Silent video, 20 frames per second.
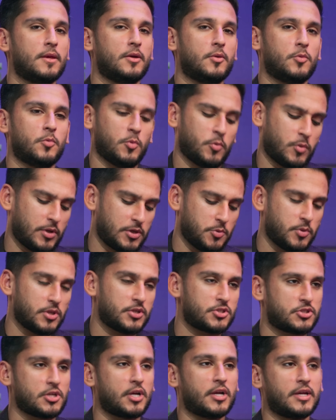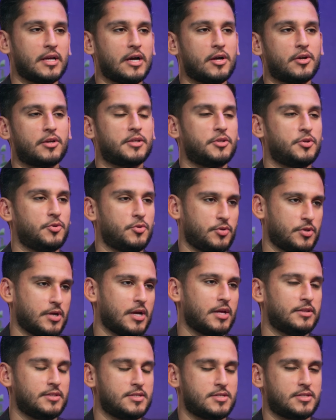When you were starting out and you
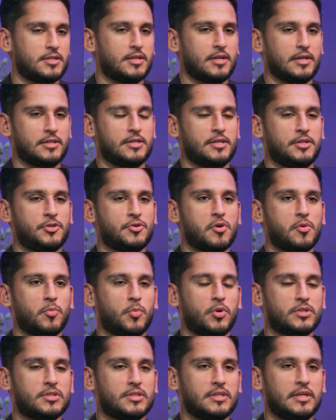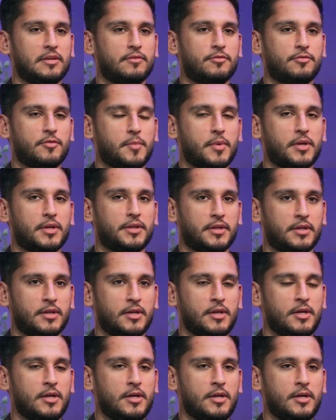had this, in your own words, need for money,
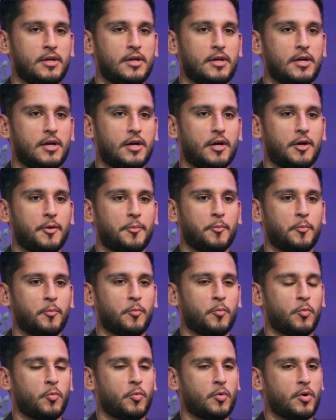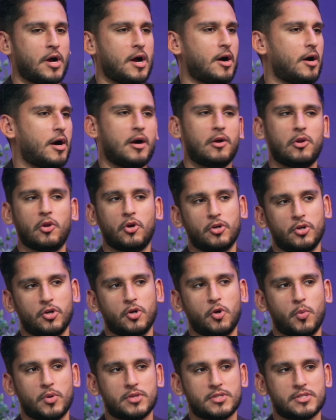how long
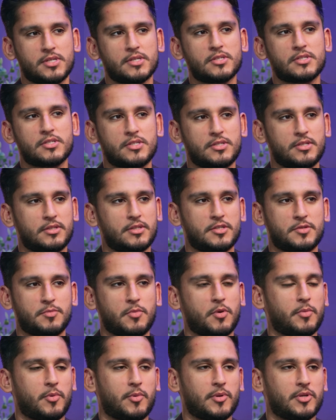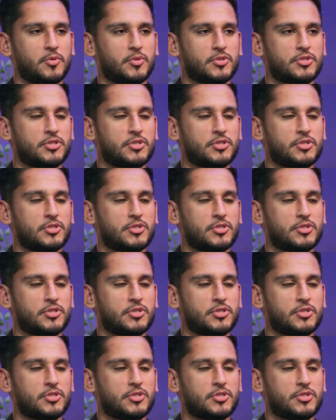ago was this moment when you were